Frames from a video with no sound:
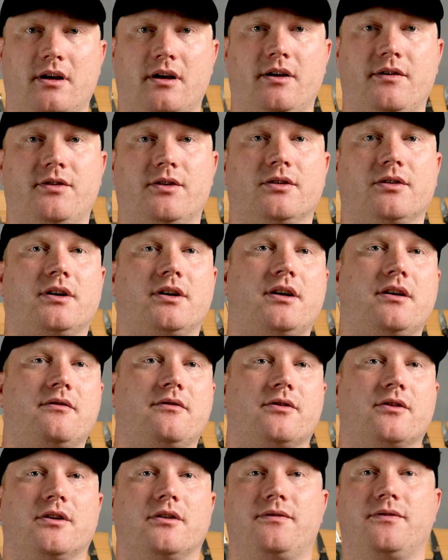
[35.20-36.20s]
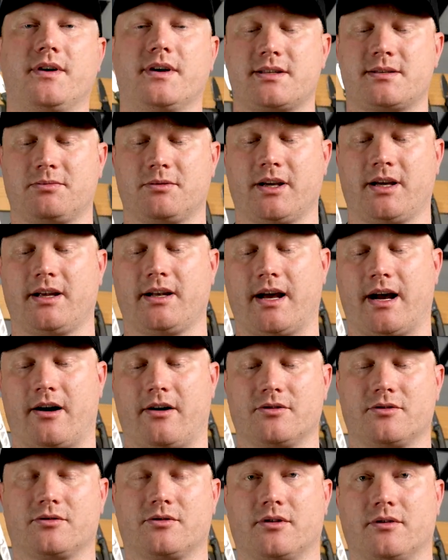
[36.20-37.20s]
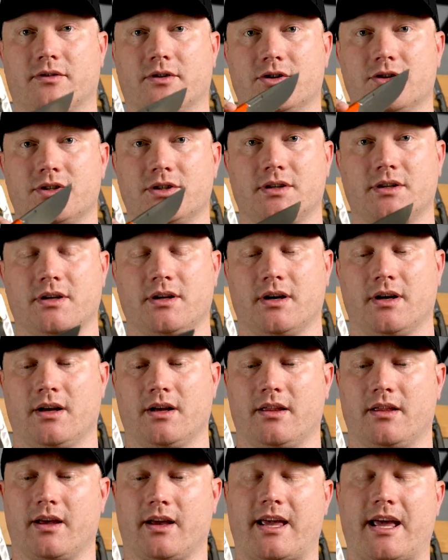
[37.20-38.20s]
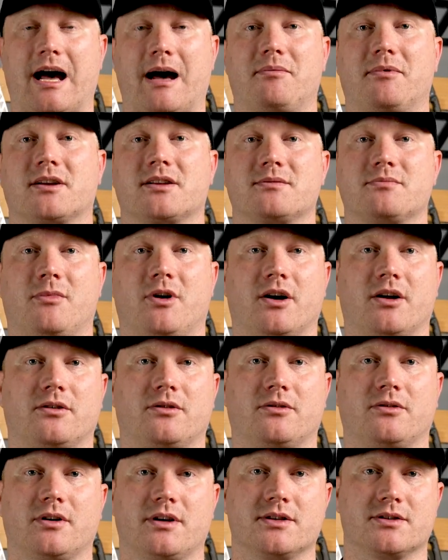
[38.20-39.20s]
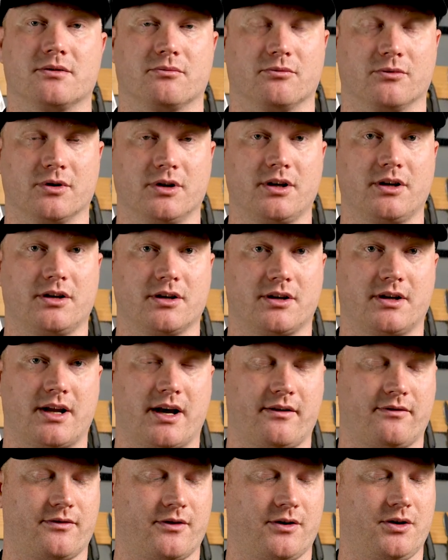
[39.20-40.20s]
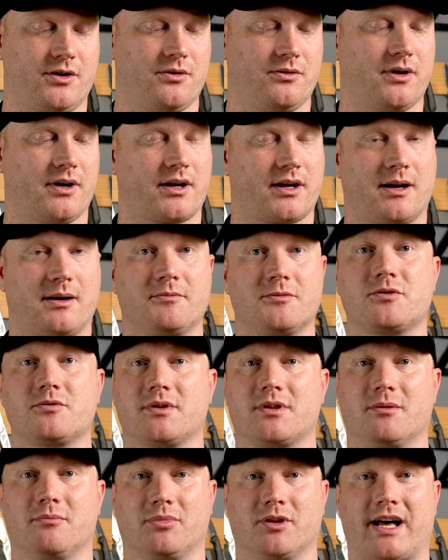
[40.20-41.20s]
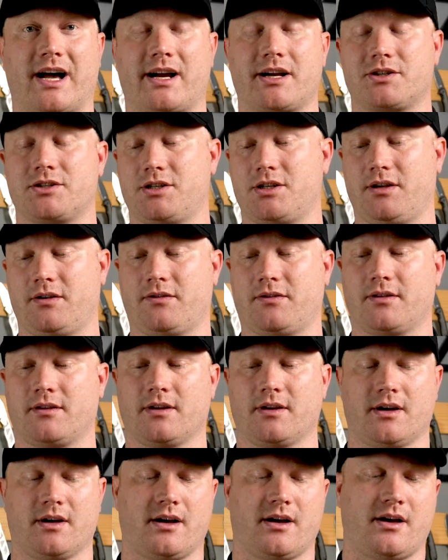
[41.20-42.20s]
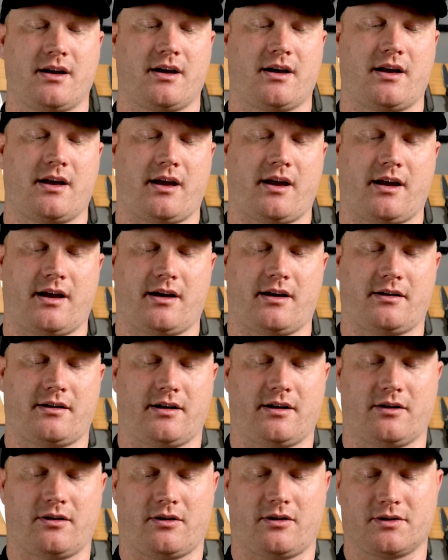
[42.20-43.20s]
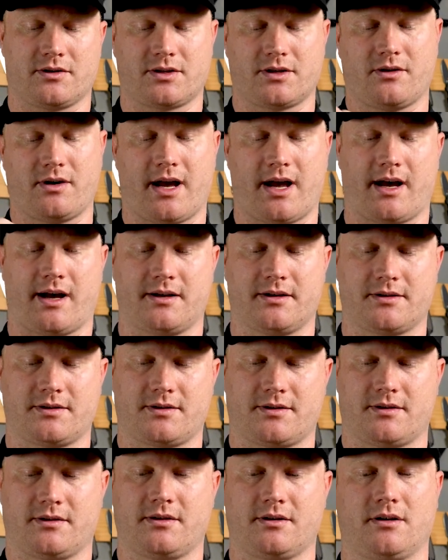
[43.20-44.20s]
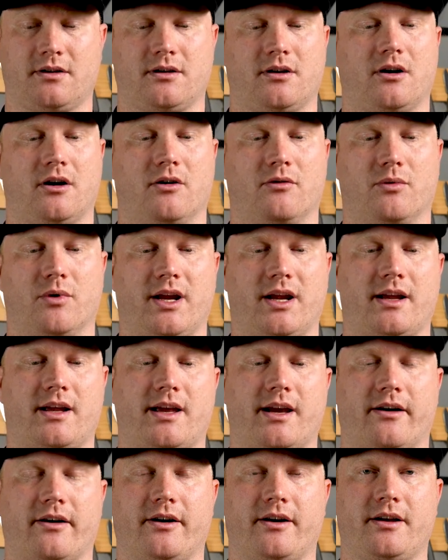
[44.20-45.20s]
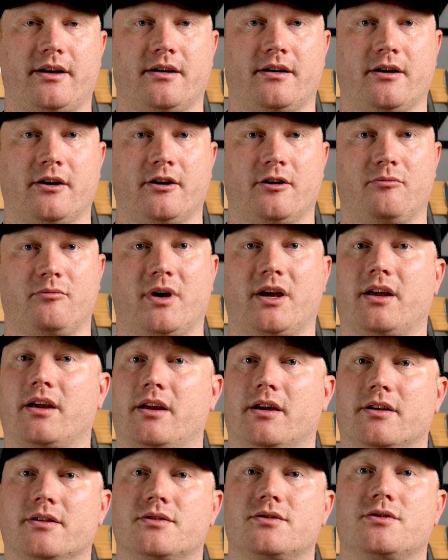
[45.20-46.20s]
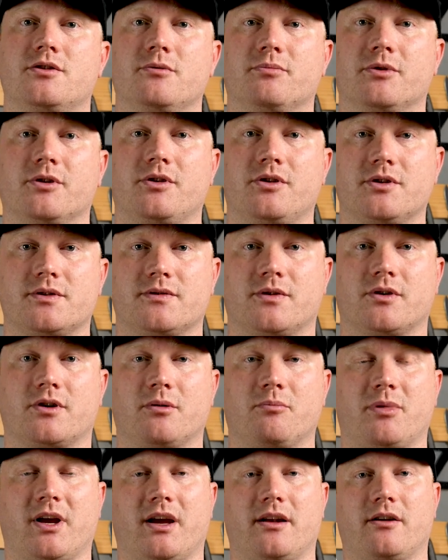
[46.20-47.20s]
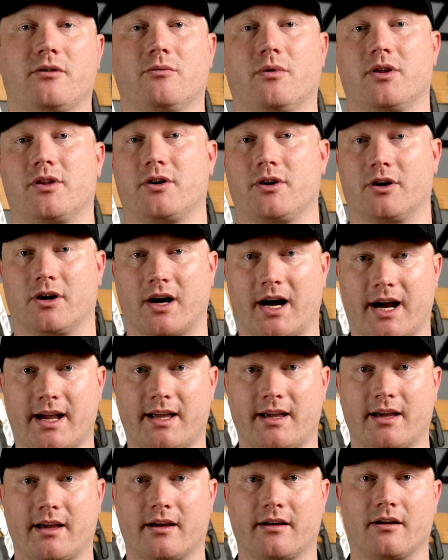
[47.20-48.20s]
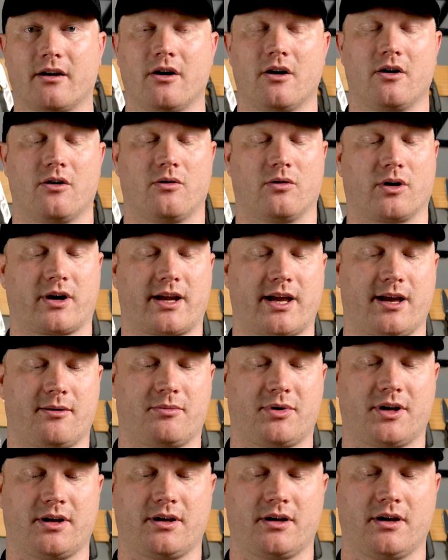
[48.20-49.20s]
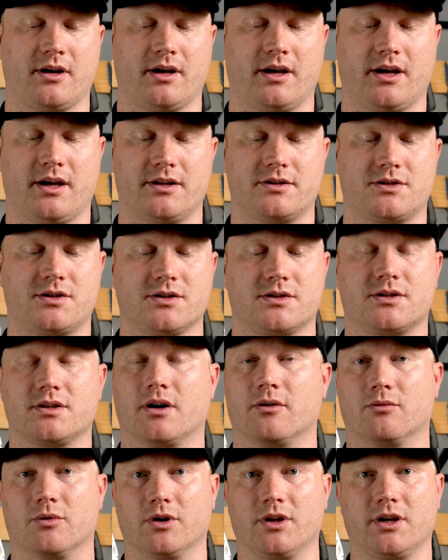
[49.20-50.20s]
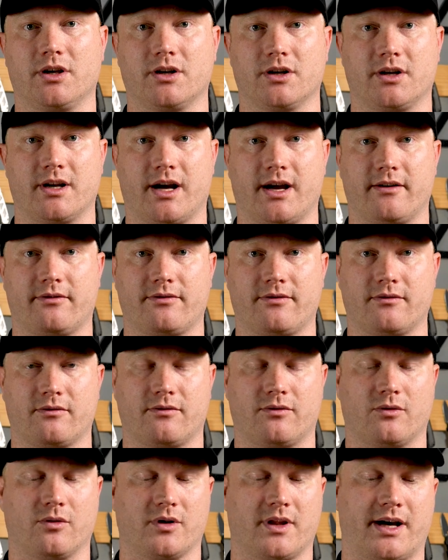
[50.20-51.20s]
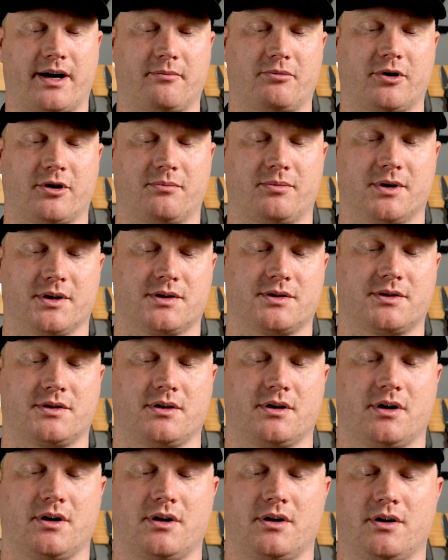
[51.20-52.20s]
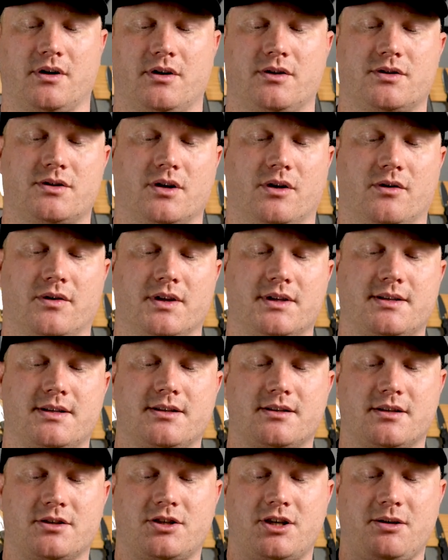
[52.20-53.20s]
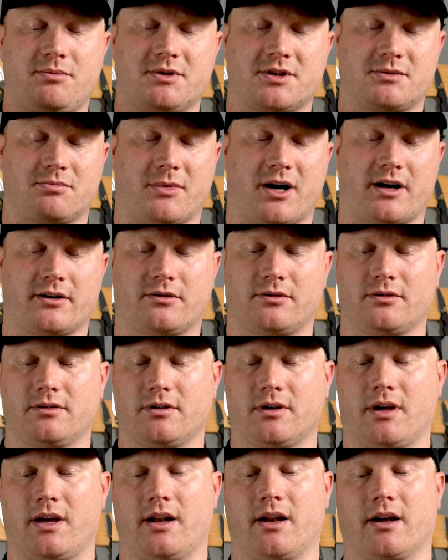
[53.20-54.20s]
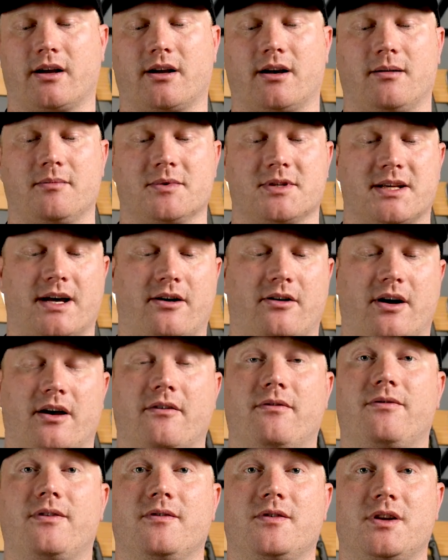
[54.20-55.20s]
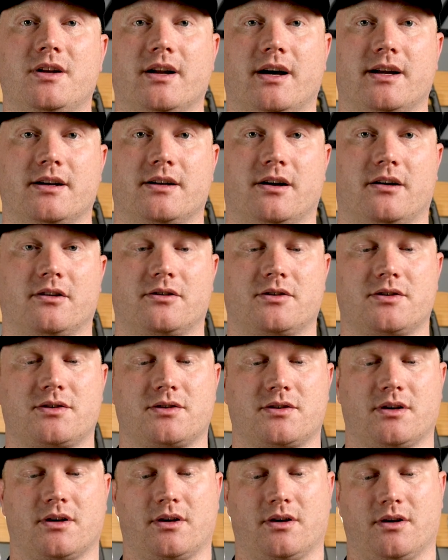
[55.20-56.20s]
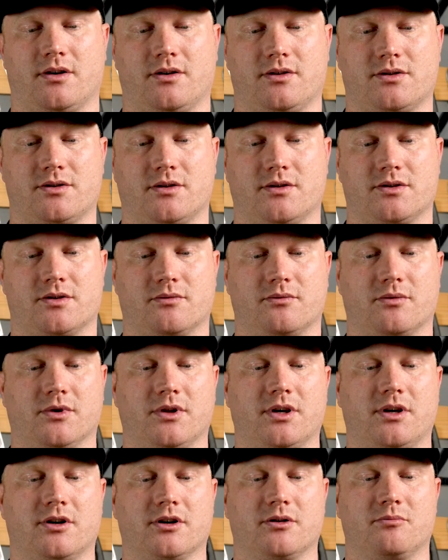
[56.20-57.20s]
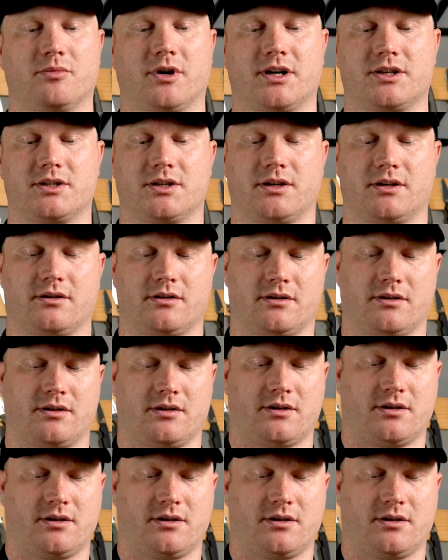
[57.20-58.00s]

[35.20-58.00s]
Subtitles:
If you're looking for a fixed blade outdoor version, the CABOX model is a really good knife for you. It comes with a black sheath and it also has a ring carry, making it super useful companion whether you're hiking or camping. It's just a really good knife for that purpose. So this is the cheapest model and it comes out at $59. So it's a really good budget.